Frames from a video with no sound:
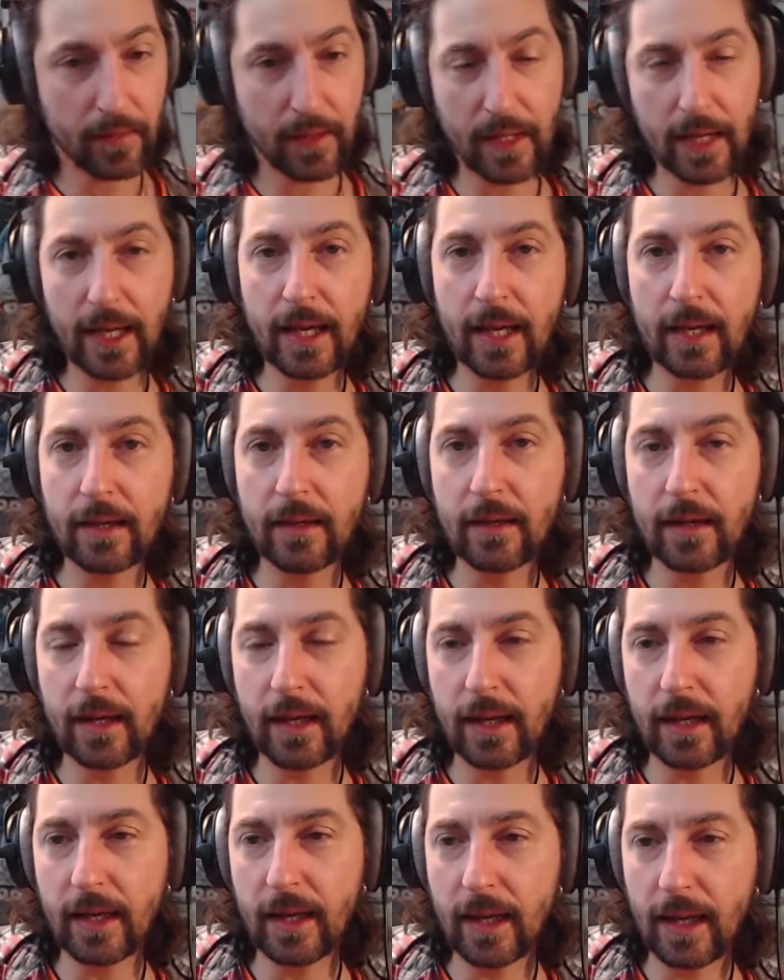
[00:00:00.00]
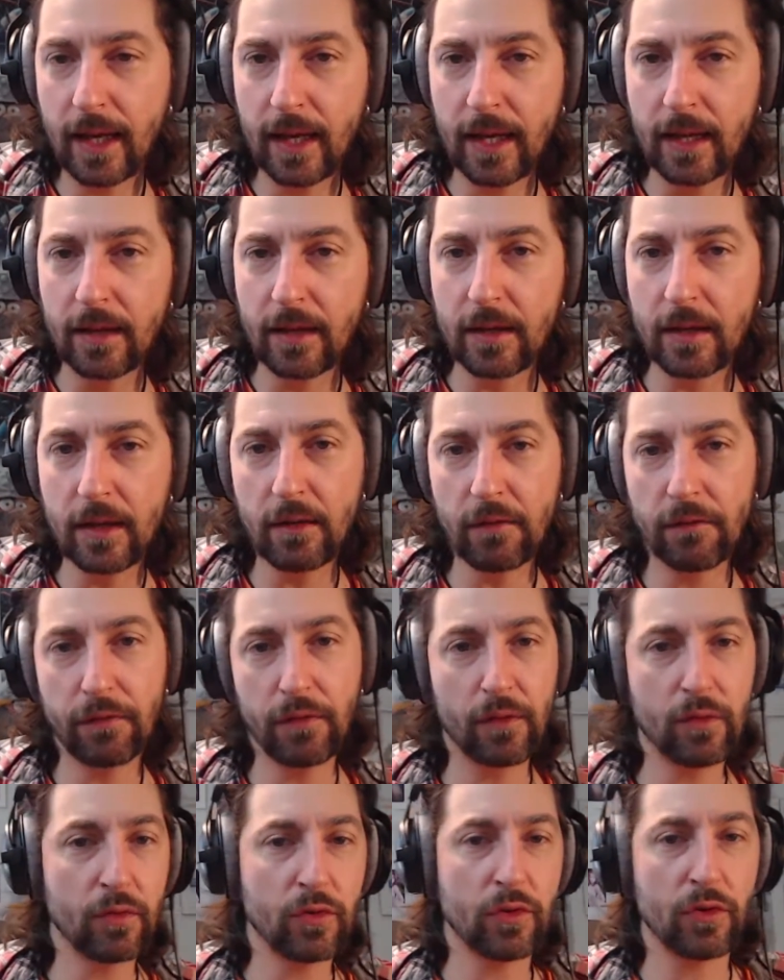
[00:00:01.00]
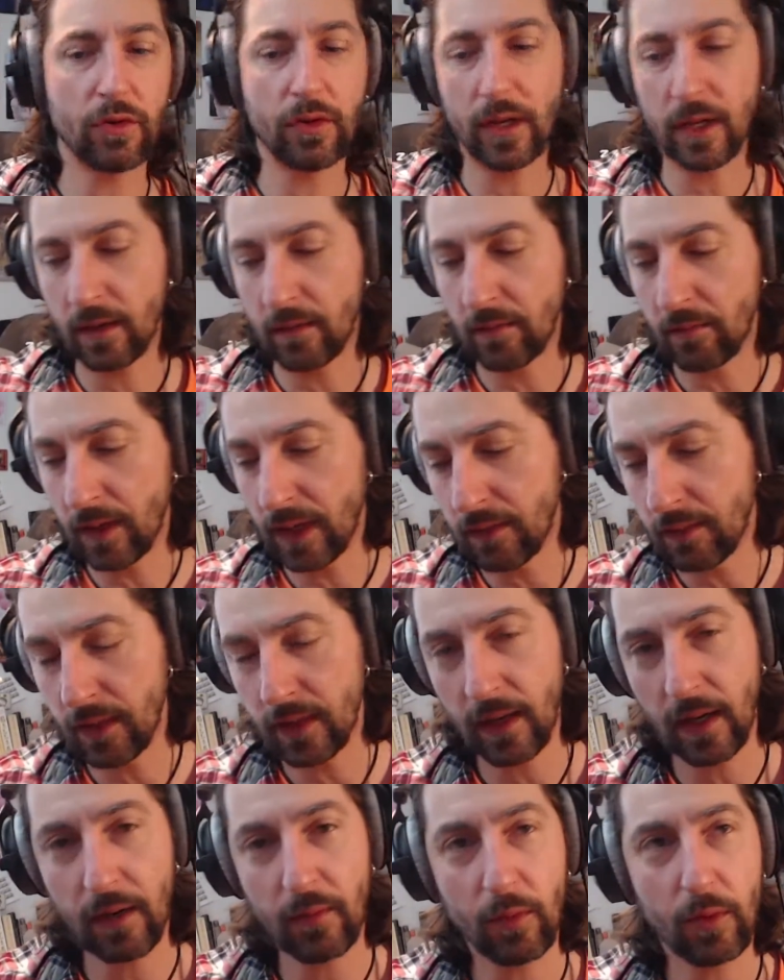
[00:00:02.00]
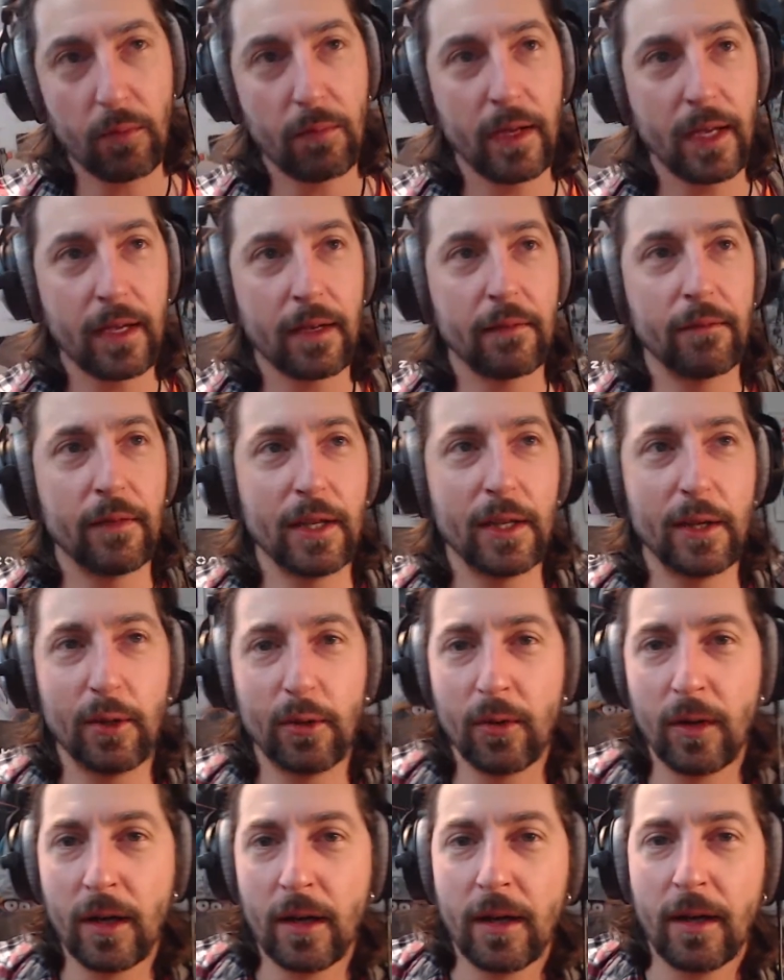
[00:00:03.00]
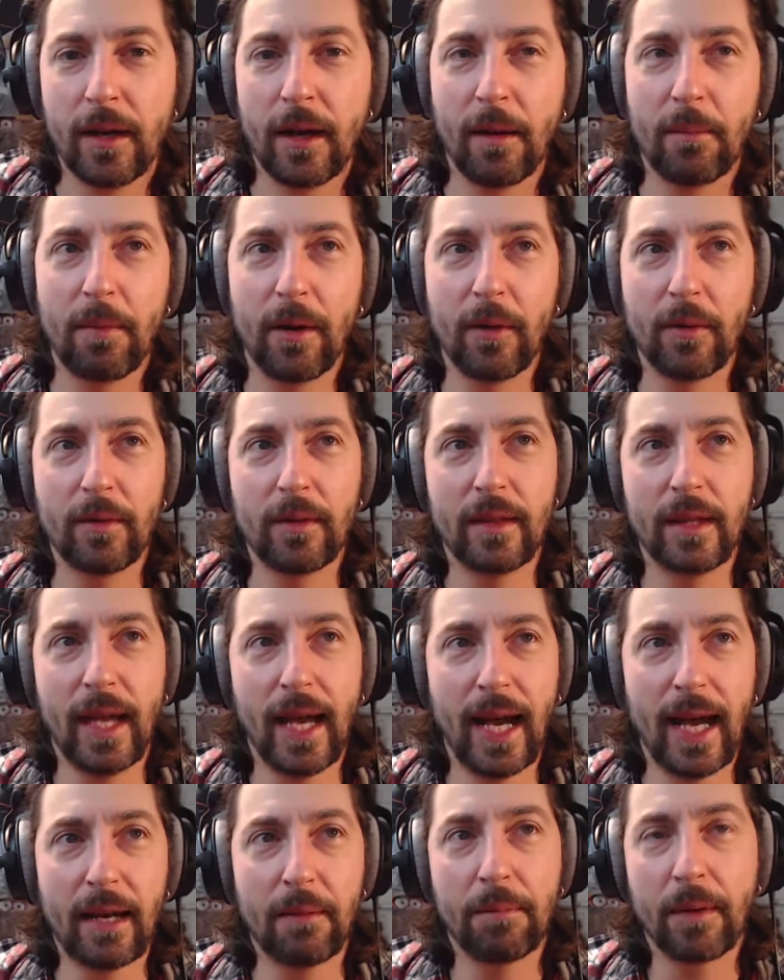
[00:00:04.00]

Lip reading: in the near future, and maybe I will make a video about that.